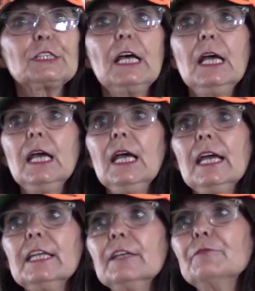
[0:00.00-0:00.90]

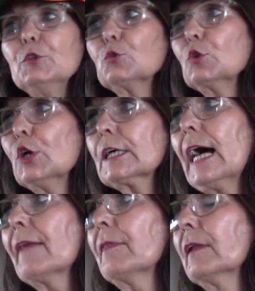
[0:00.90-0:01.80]
And if you look
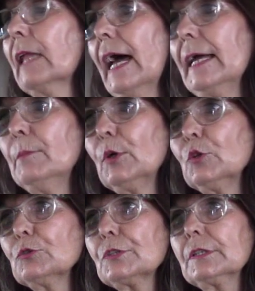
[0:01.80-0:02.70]
on the
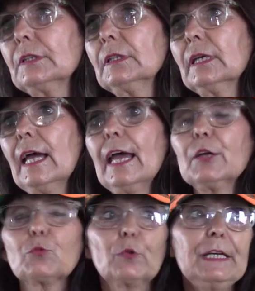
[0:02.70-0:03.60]
labels
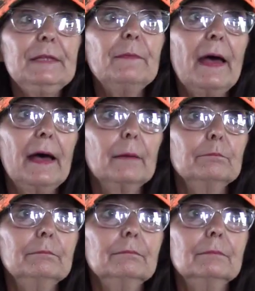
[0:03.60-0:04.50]
and read
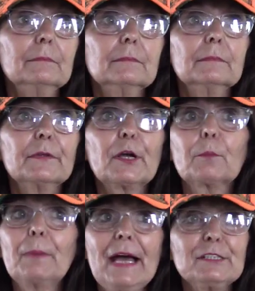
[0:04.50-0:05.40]
them, they're
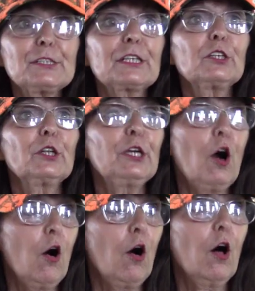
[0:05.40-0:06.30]
basically
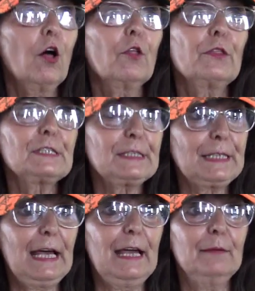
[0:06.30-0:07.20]
all the
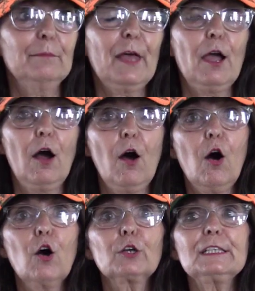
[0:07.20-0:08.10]
same. They
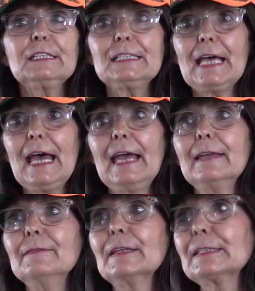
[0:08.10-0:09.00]
all
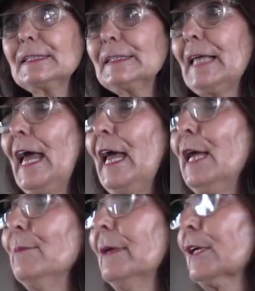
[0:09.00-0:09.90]
contain the
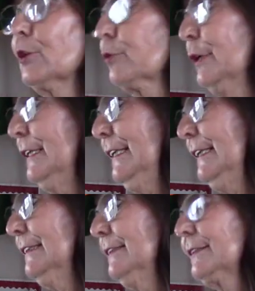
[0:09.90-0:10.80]
same
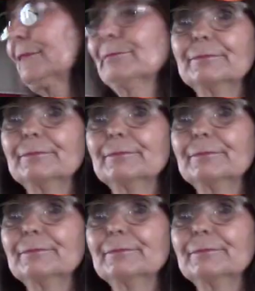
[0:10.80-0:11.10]
ingredients.